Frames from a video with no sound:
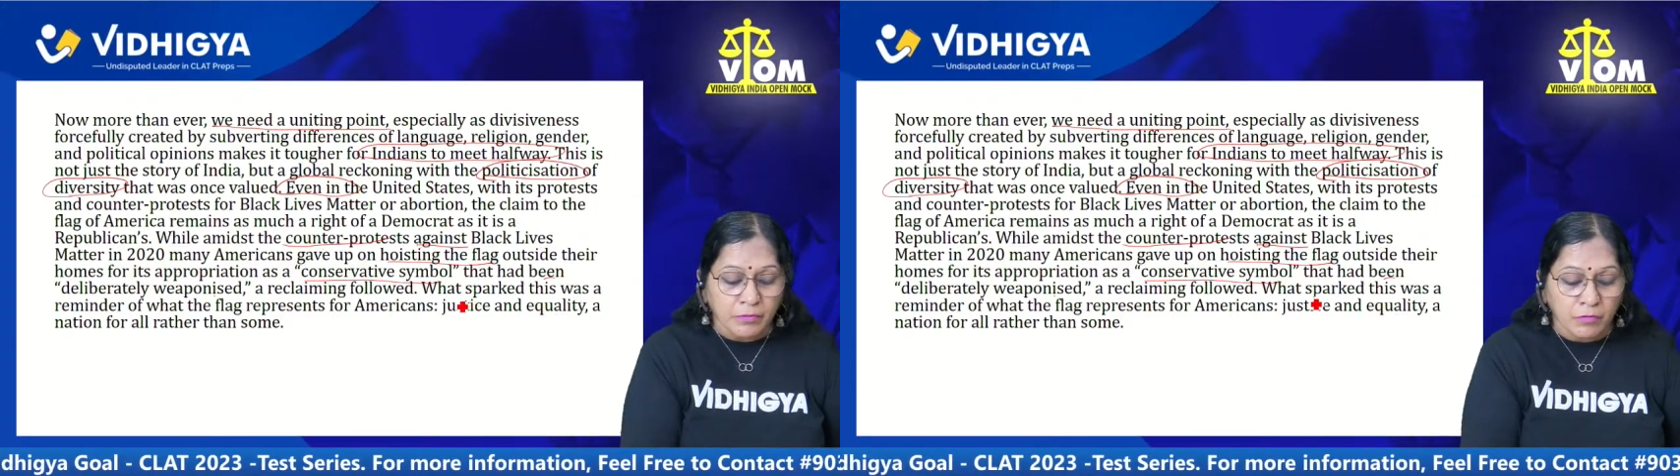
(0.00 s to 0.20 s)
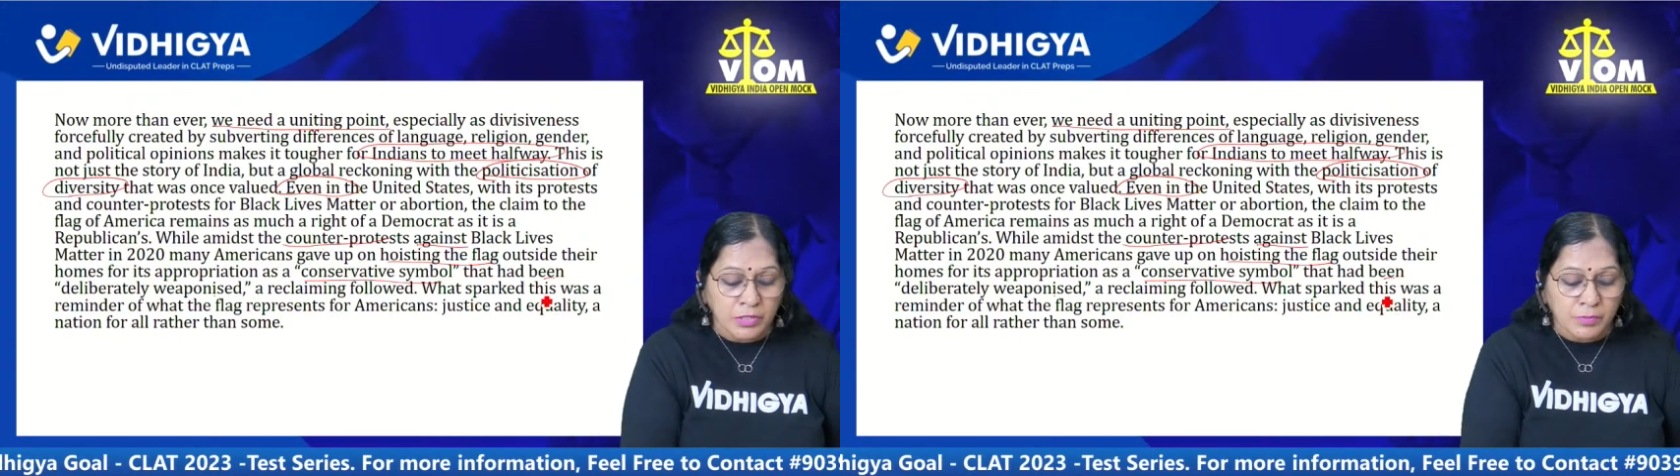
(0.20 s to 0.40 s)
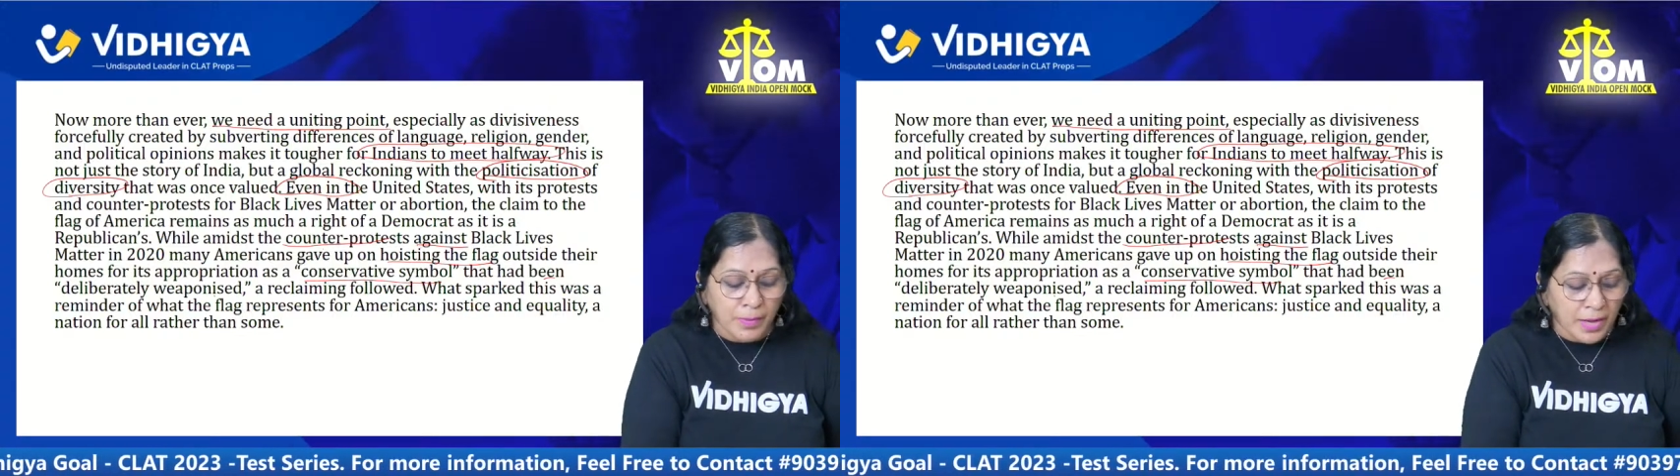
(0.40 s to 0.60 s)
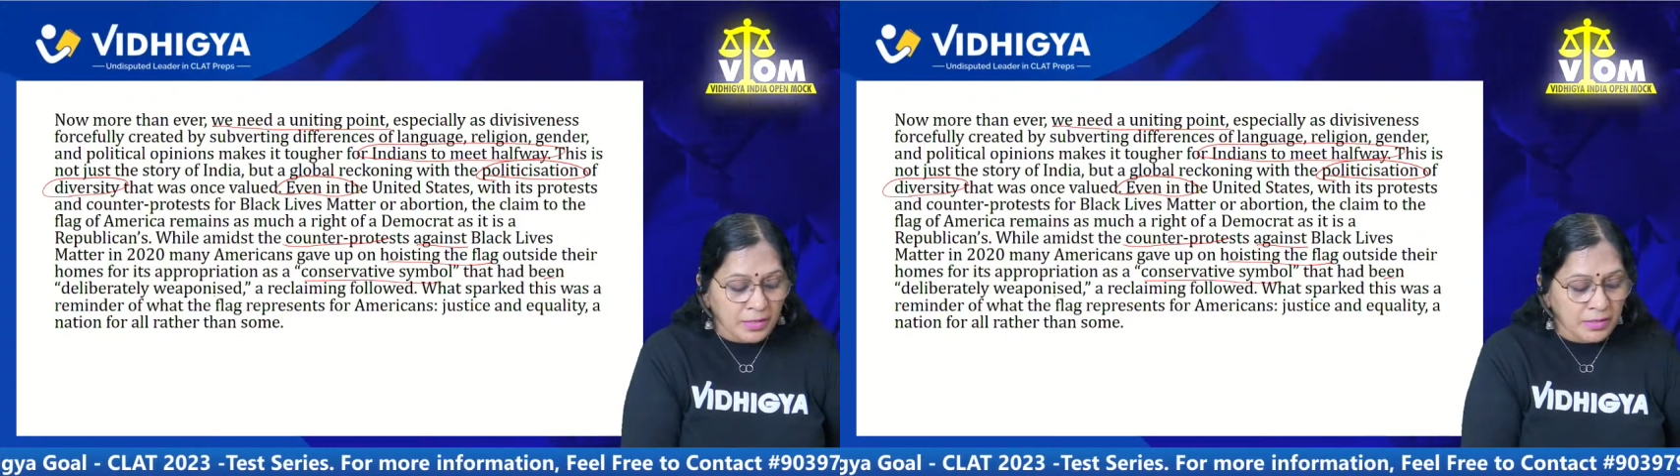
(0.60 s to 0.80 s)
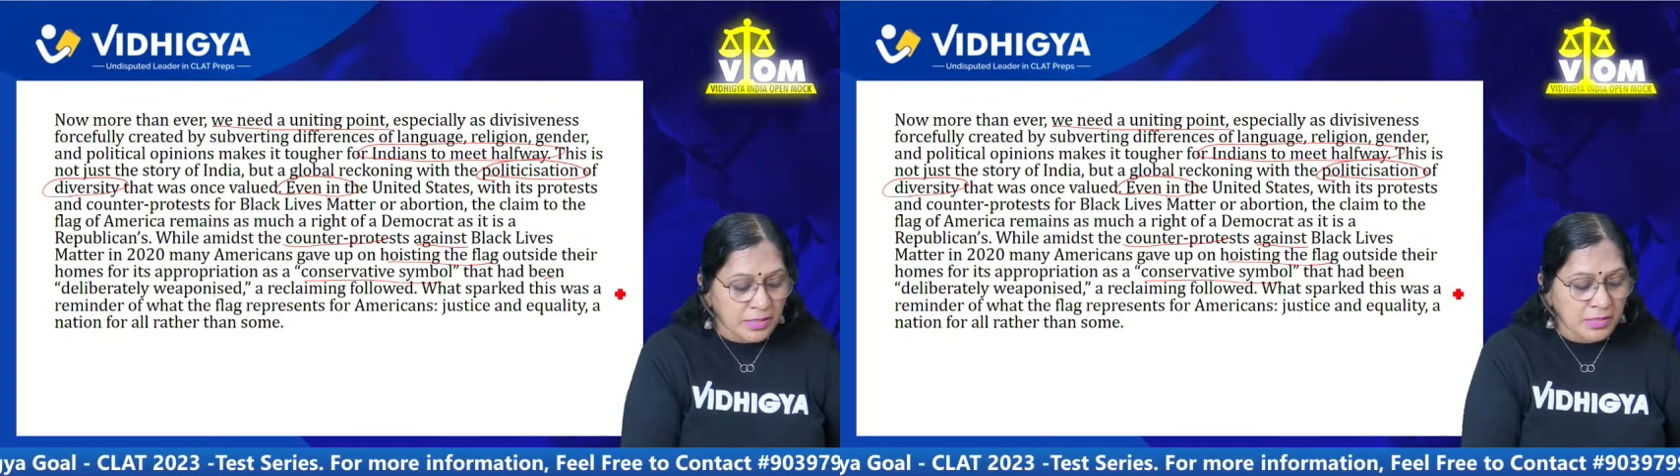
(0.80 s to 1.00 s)
What
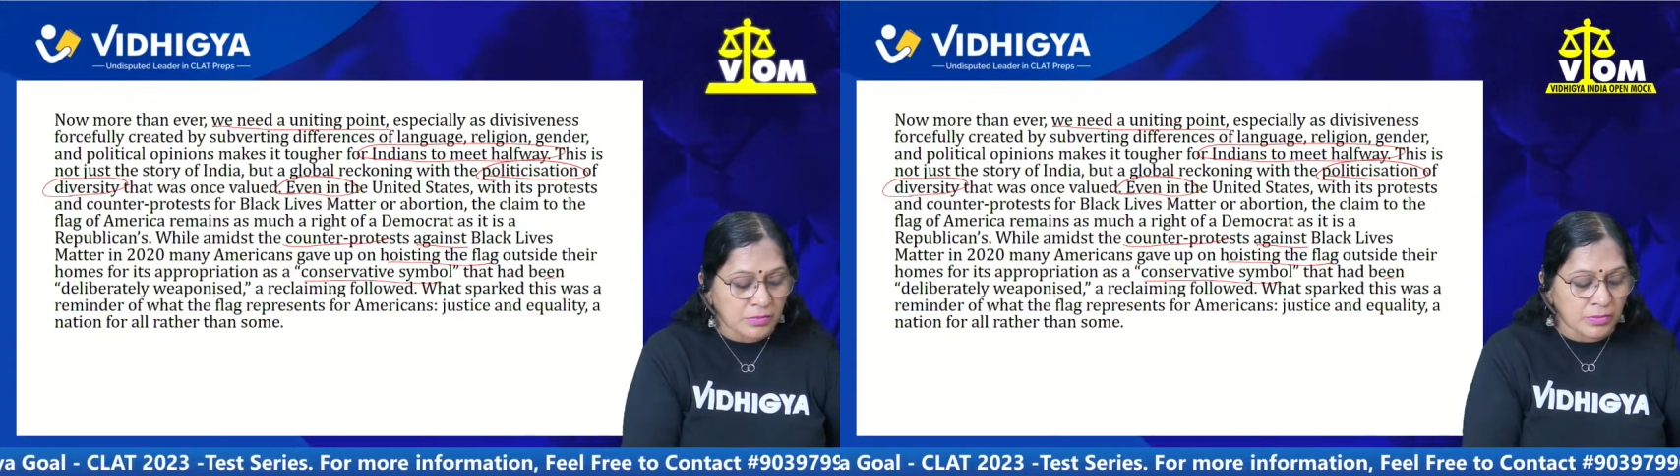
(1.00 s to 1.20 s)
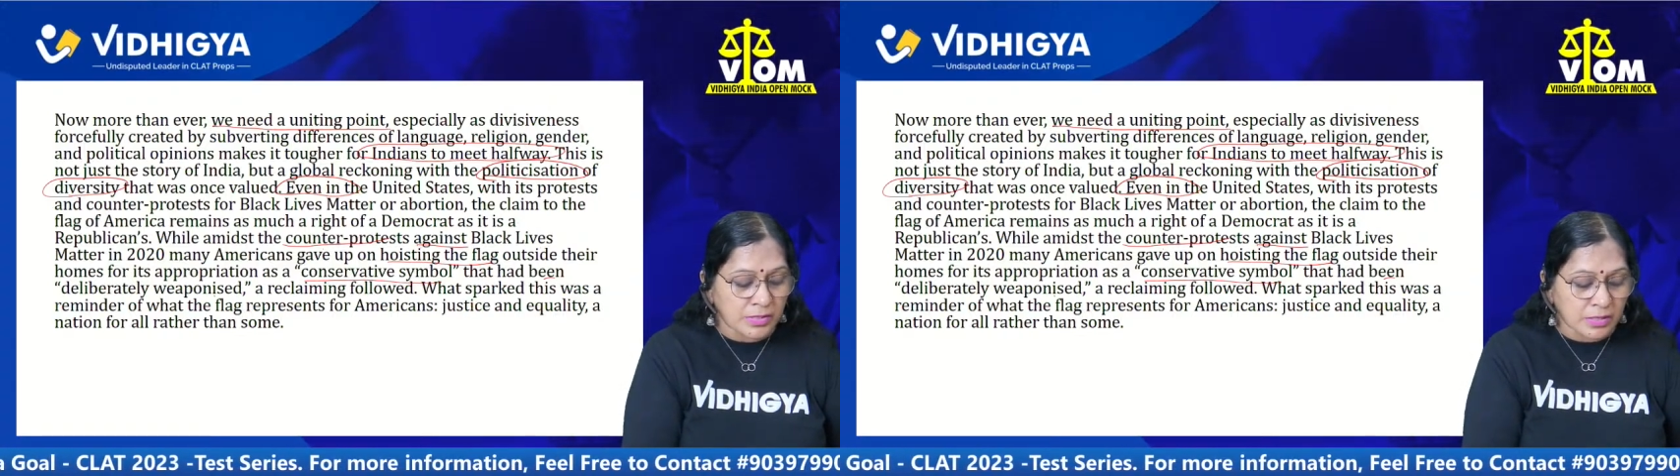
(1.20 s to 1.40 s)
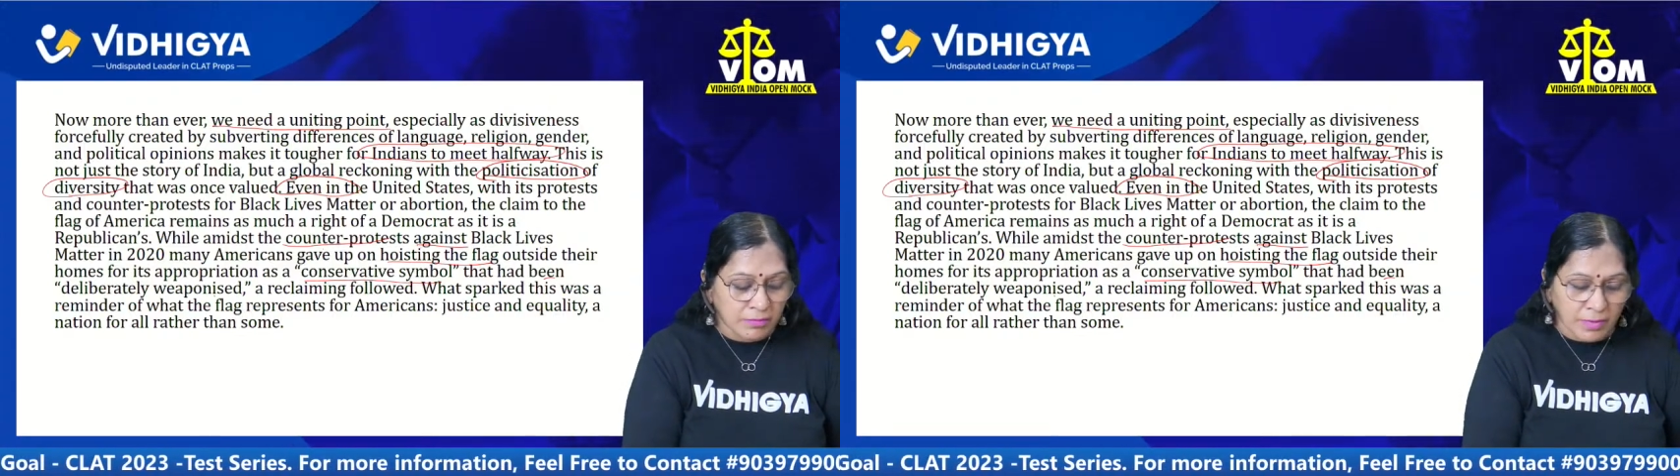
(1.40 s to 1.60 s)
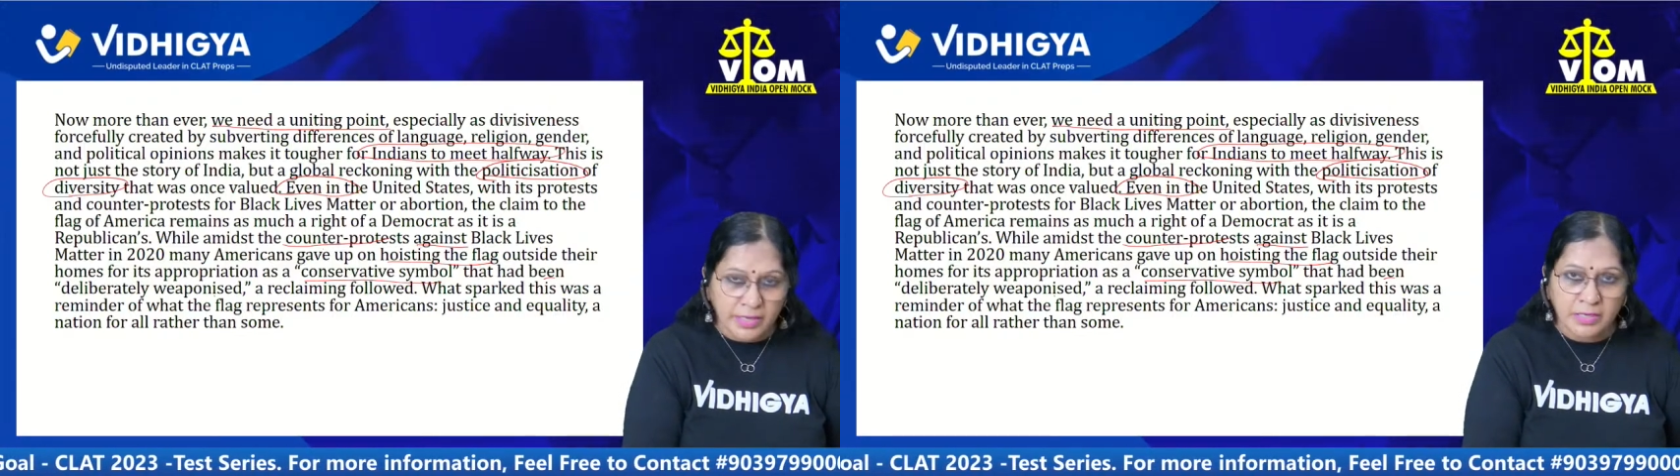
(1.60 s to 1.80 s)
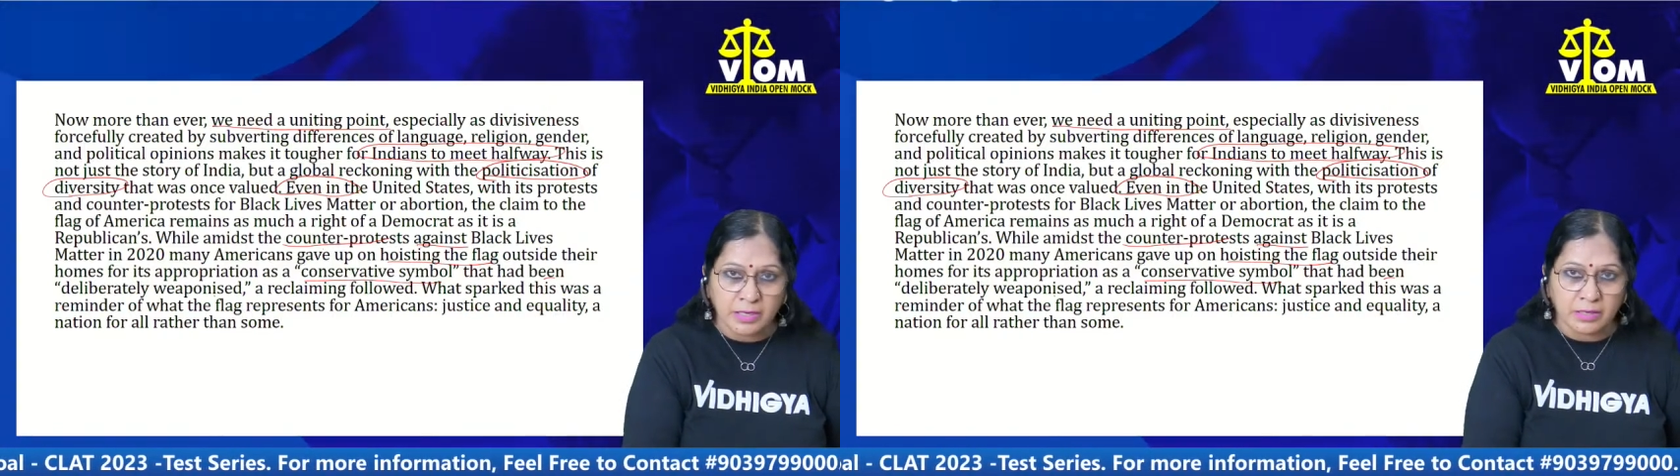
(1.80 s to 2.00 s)
sparked this was a
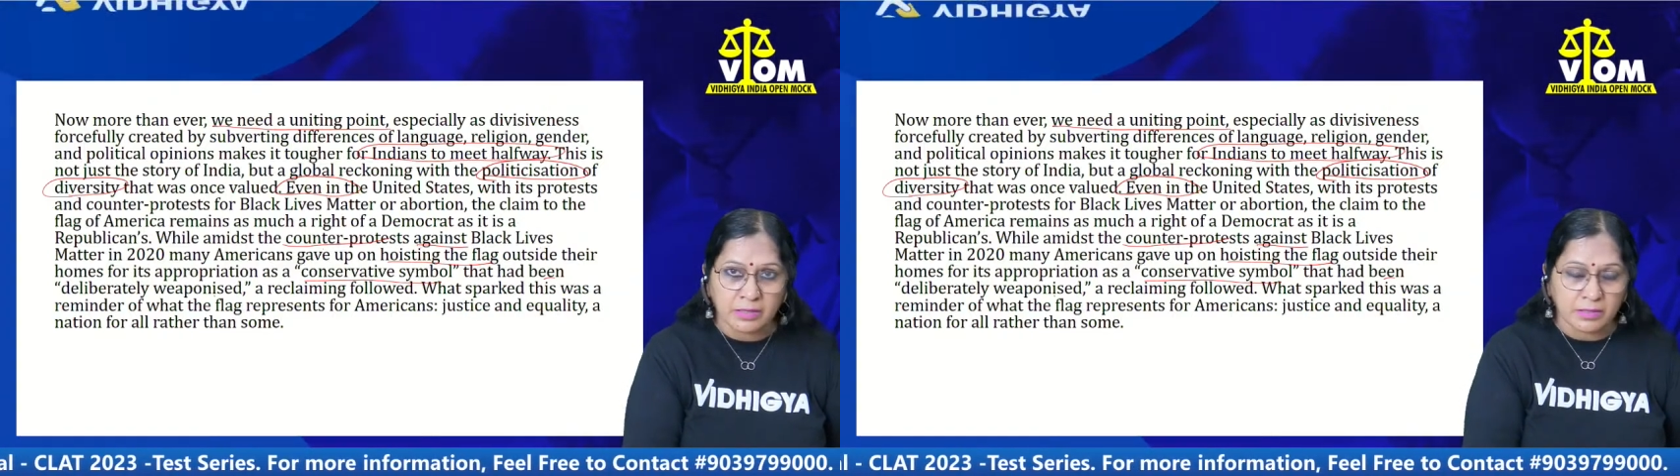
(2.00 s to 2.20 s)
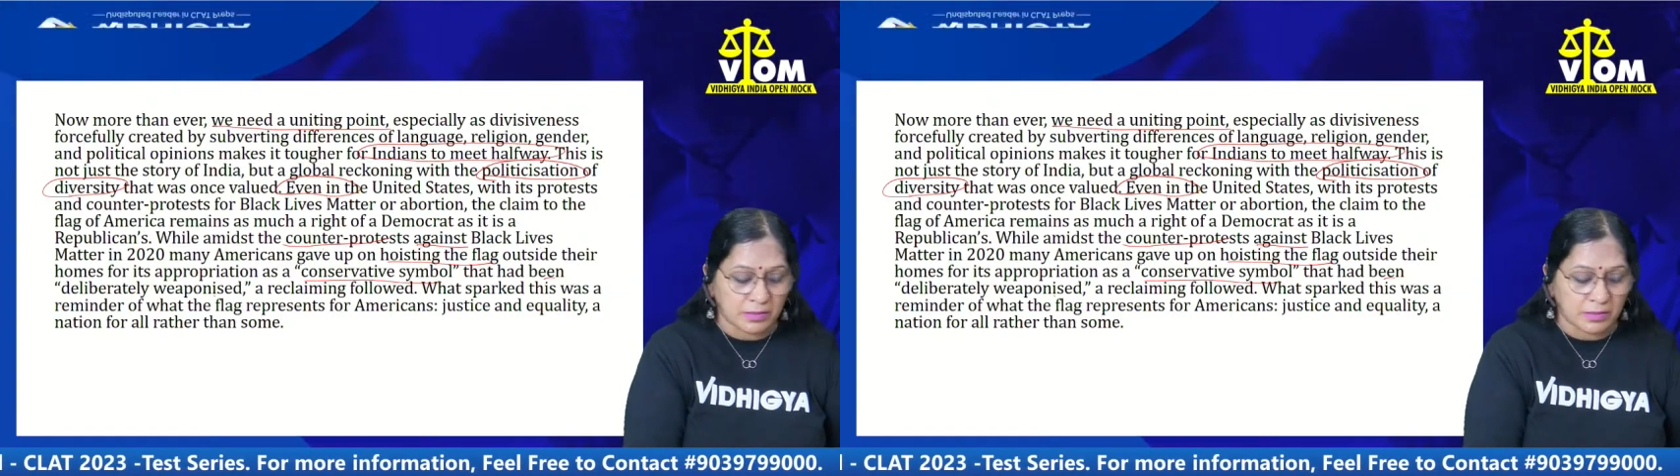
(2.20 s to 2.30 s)
reminder.